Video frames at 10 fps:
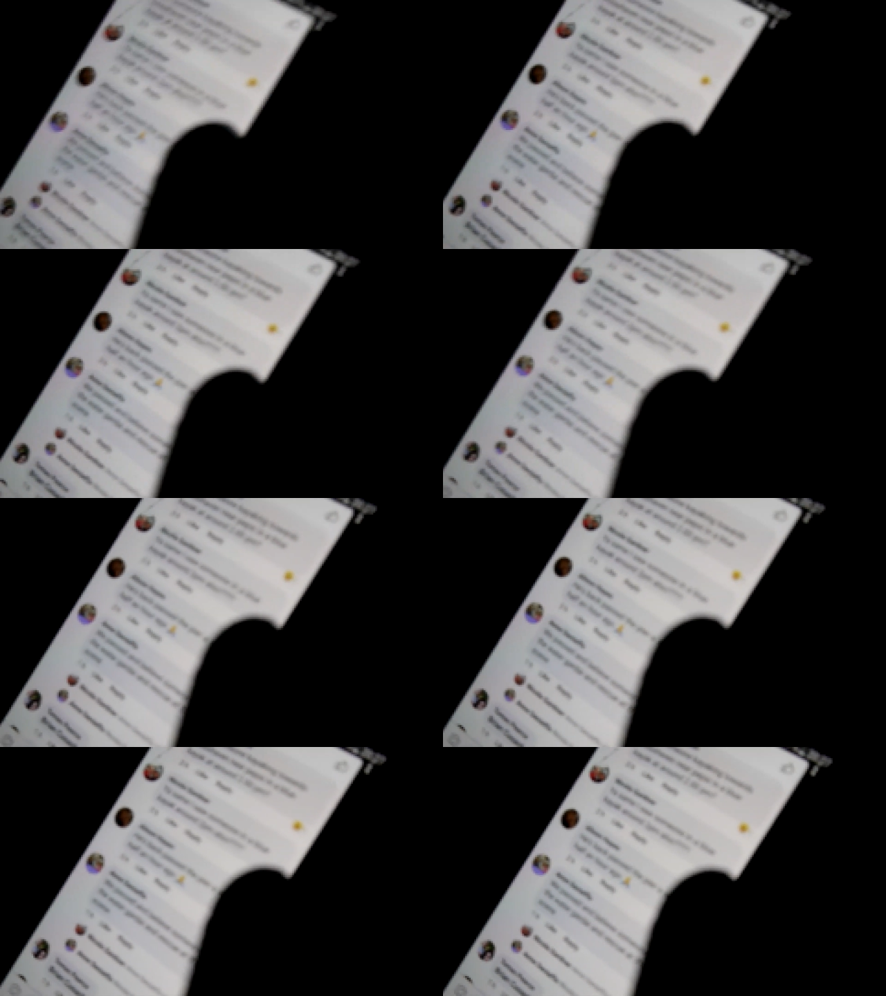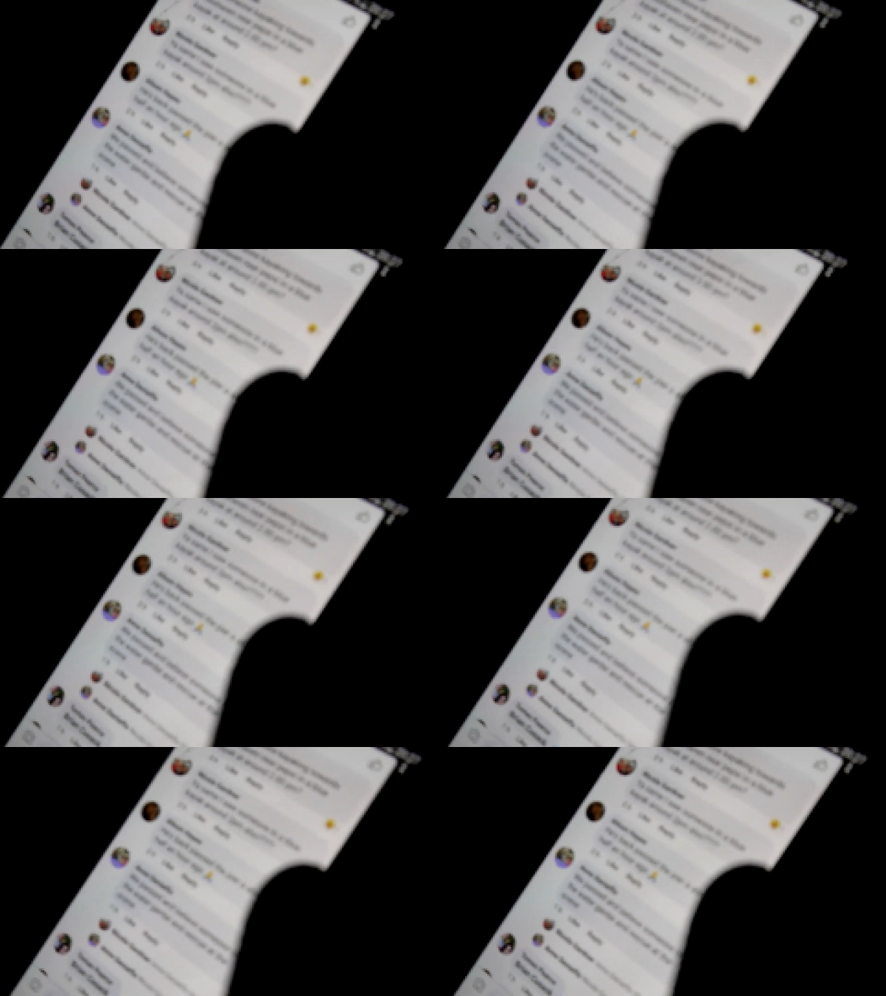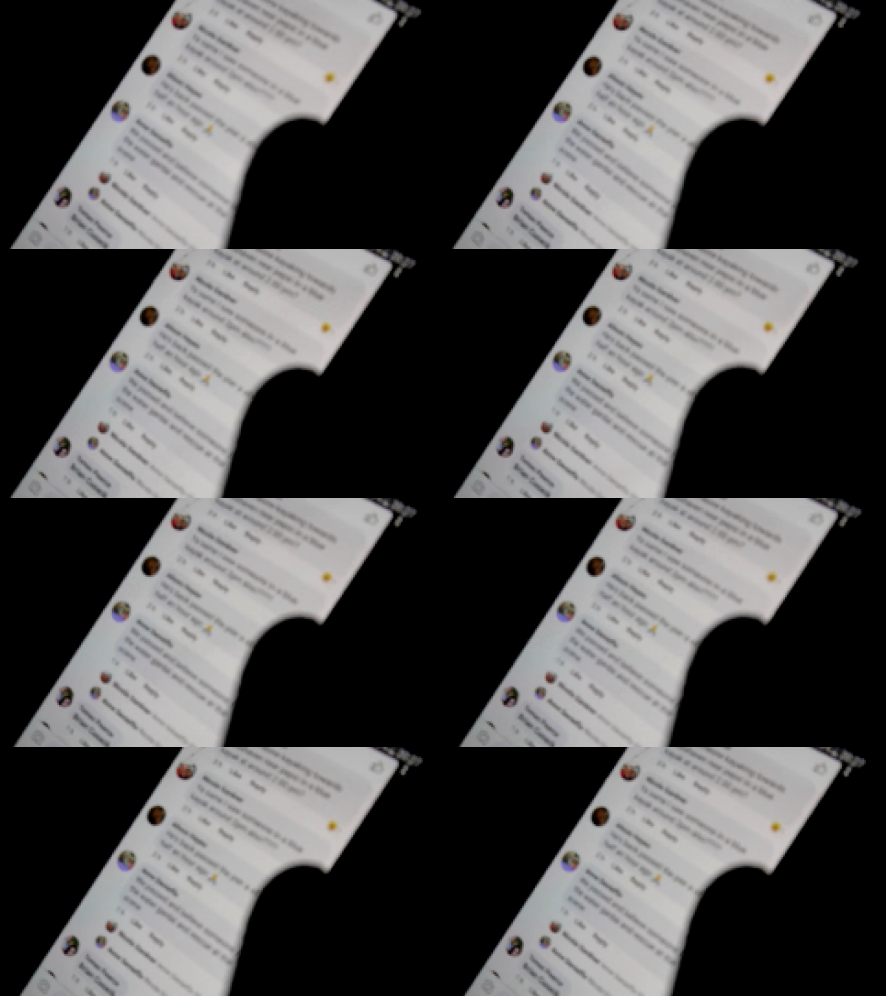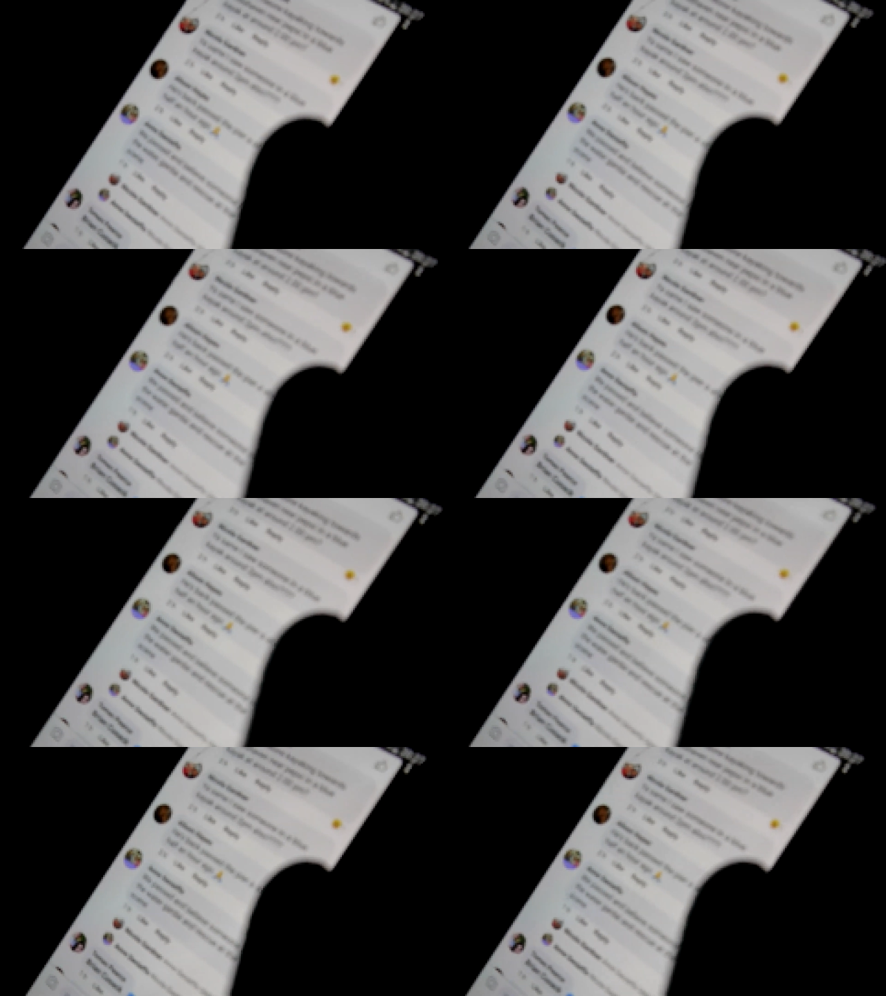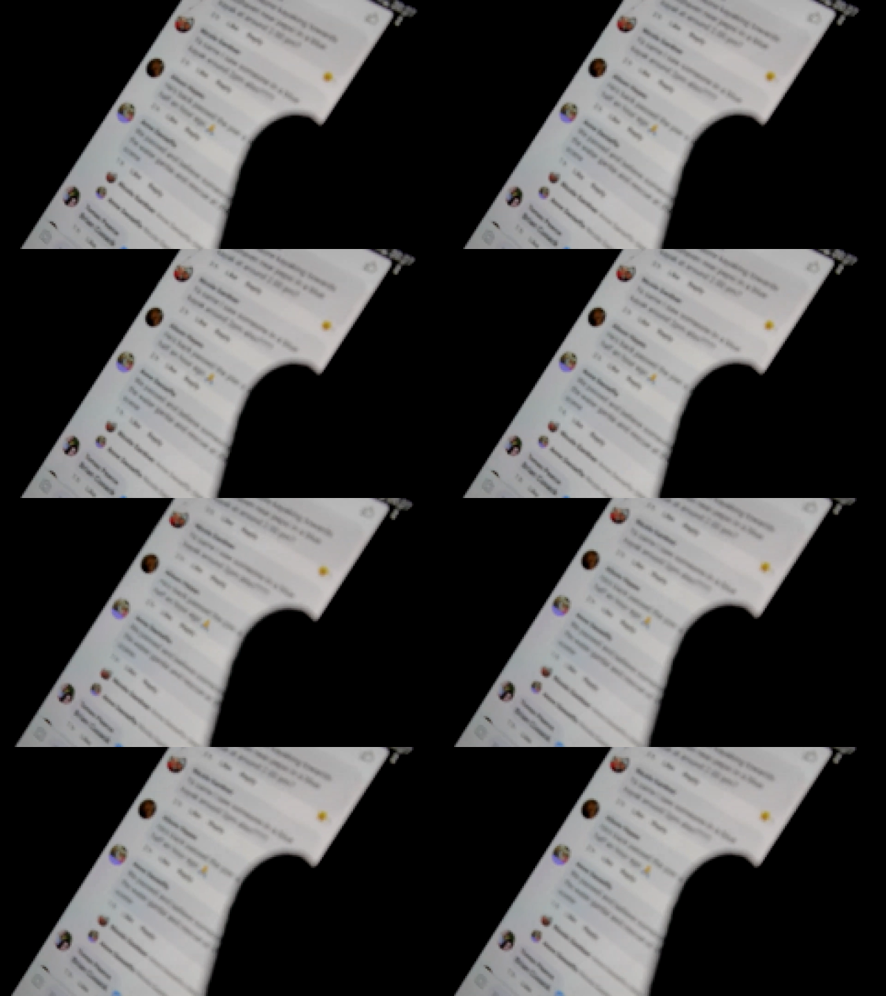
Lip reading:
[unreadable: no face in view]